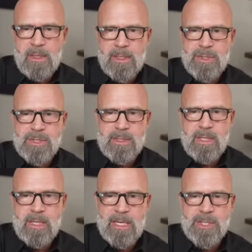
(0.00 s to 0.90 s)

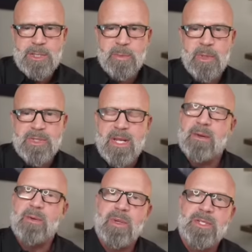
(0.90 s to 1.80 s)
it just boils
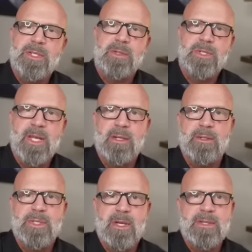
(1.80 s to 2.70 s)
down to raising your
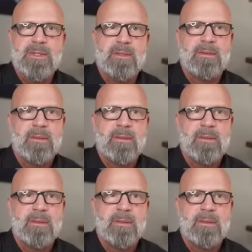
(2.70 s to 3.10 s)
standards, guys.